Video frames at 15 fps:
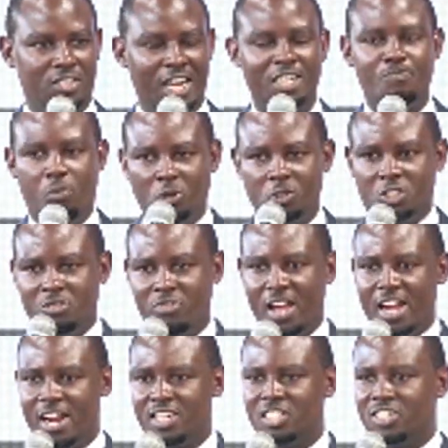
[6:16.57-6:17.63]
That
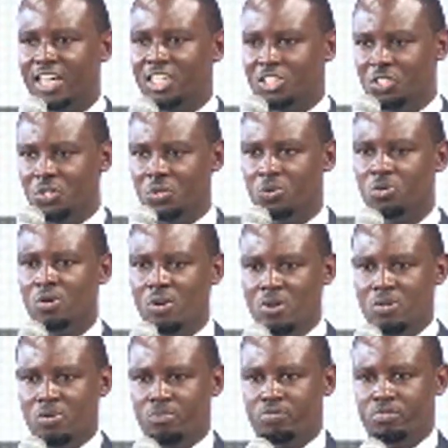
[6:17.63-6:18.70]
positive energy that you